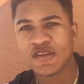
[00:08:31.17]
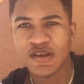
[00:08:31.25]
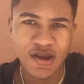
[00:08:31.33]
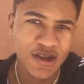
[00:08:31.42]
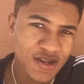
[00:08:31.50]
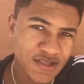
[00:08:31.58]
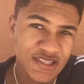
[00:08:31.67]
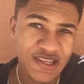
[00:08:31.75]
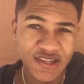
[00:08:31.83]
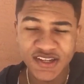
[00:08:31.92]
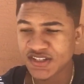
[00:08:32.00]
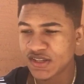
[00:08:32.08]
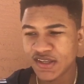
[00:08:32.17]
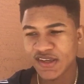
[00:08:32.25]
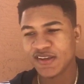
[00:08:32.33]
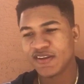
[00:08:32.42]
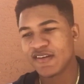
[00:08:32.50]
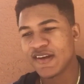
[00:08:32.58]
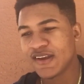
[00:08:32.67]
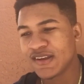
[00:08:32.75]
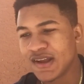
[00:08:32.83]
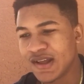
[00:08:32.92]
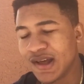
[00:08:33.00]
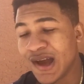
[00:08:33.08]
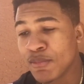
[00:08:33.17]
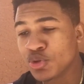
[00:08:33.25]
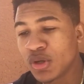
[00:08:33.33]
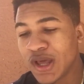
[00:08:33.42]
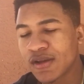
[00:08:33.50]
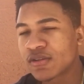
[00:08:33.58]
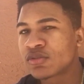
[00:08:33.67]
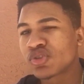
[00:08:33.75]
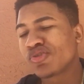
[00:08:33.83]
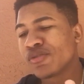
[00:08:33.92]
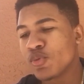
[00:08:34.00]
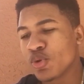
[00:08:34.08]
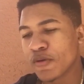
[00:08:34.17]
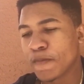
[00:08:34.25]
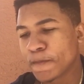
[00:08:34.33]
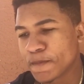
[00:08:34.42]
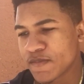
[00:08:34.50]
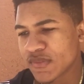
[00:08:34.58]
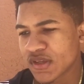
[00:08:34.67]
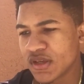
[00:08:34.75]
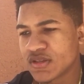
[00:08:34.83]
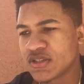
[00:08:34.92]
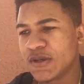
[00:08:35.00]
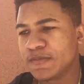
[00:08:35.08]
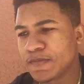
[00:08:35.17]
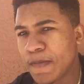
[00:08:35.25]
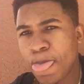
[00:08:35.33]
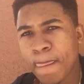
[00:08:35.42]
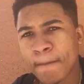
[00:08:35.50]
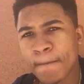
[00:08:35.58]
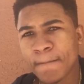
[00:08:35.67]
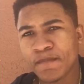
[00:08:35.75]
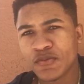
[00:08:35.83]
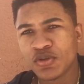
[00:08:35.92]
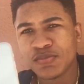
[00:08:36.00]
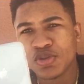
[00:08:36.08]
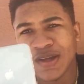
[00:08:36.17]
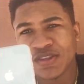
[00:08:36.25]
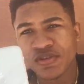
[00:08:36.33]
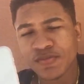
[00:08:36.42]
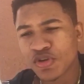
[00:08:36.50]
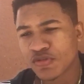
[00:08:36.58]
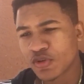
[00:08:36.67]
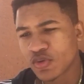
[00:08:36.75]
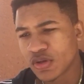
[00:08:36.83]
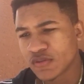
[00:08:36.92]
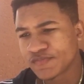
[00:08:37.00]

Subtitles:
Alright, let's get this shit again, alright? I'm gonna do like three more. Except. I'm gonna do like three more real quick.